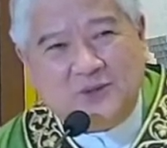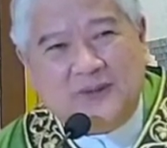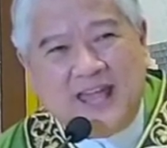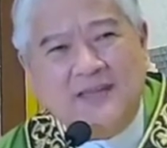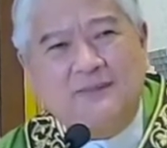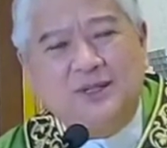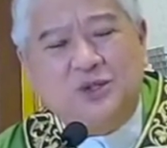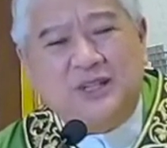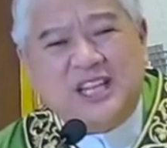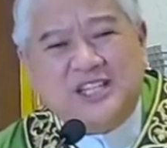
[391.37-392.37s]
to be able
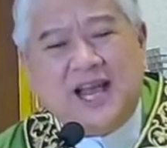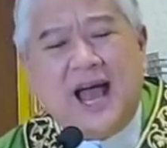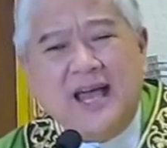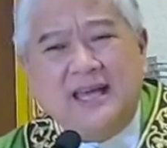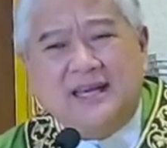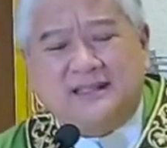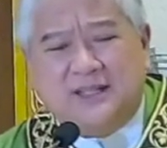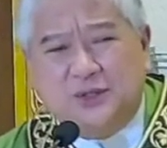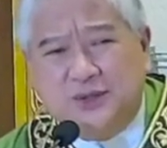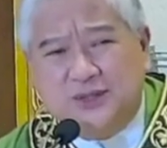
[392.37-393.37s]
to desire
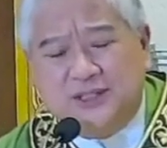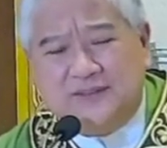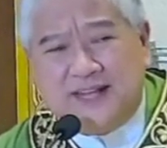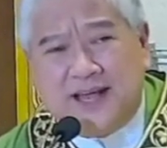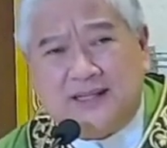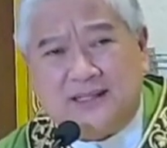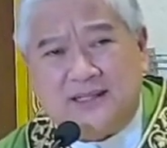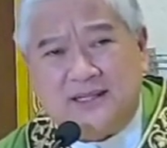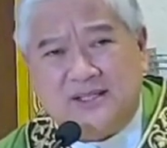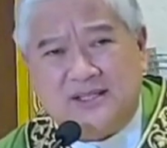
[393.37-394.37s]
the good of the
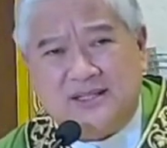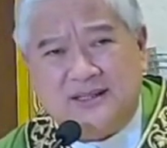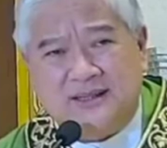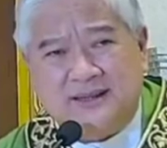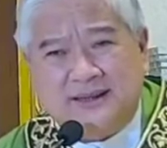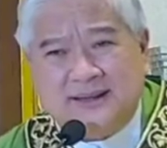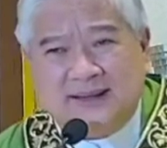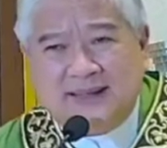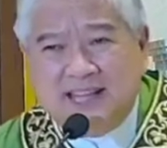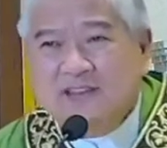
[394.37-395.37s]
others,
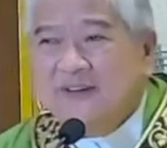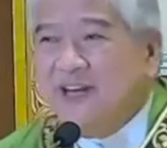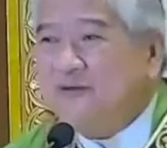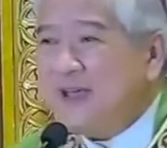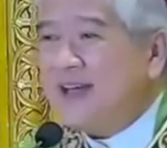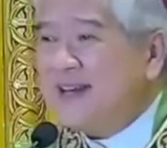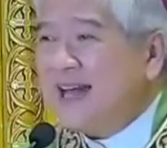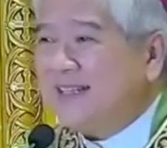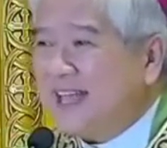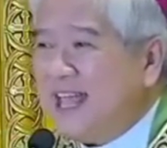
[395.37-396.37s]
even if we are
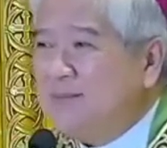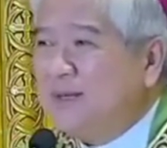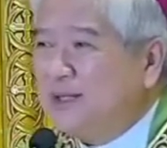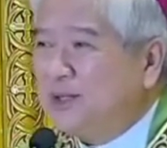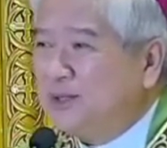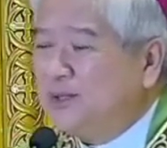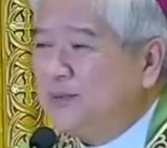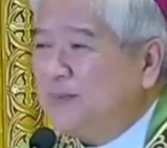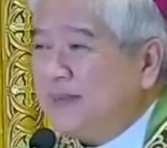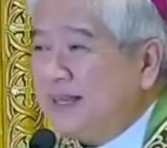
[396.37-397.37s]
not able to
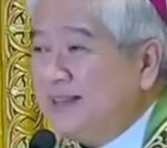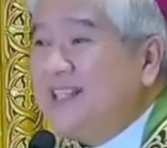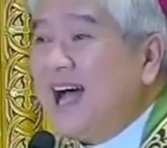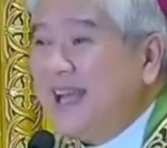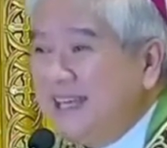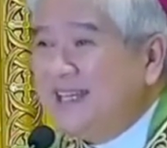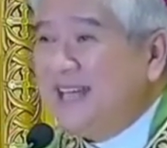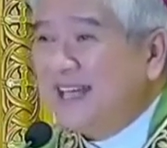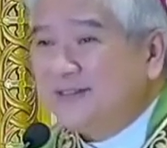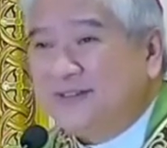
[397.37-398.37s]

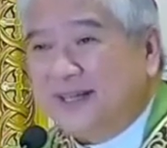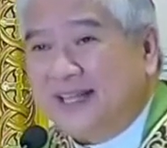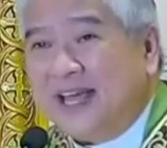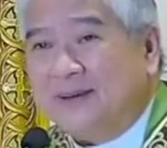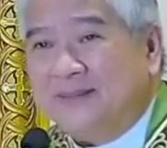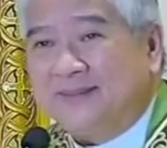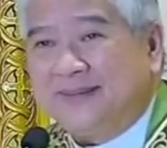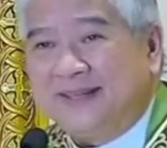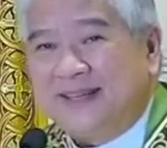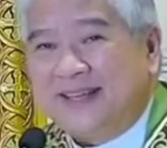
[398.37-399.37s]
die yet for them,
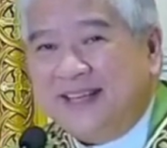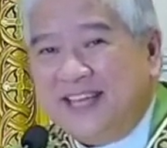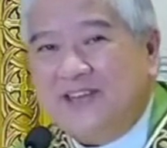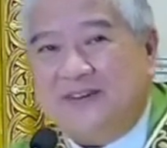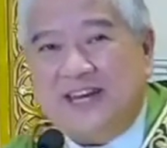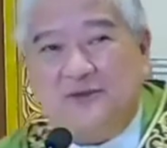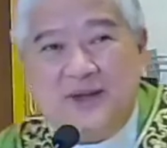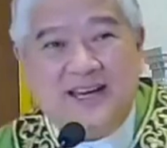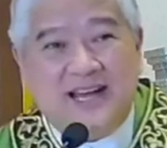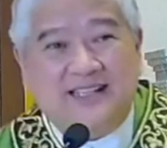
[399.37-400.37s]
even if
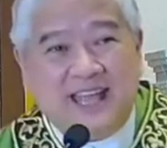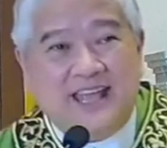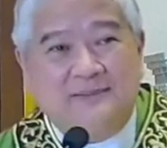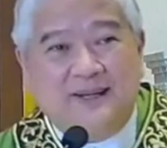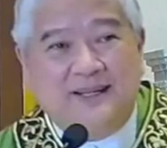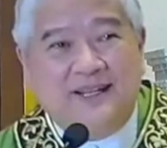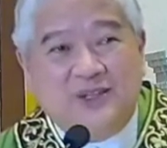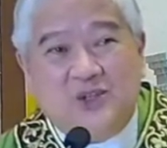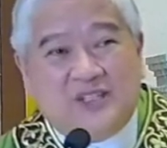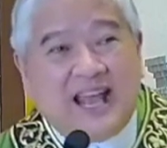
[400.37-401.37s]
we are not able
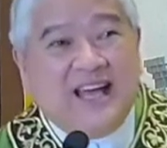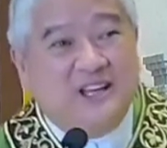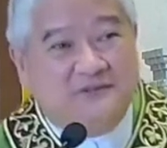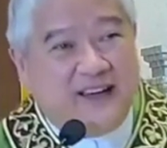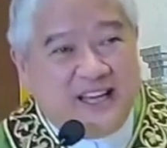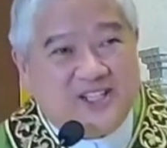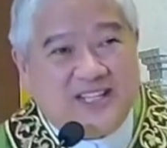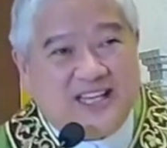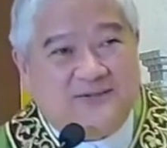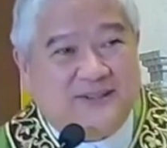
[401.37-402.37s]
to
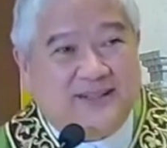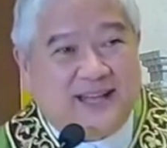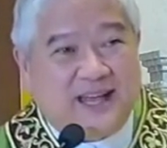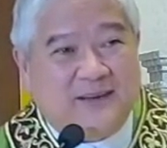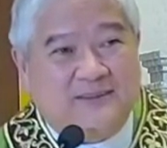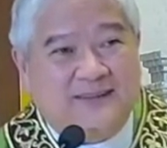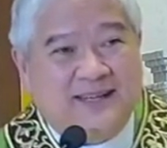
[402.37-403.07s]
sacrifice yet for them,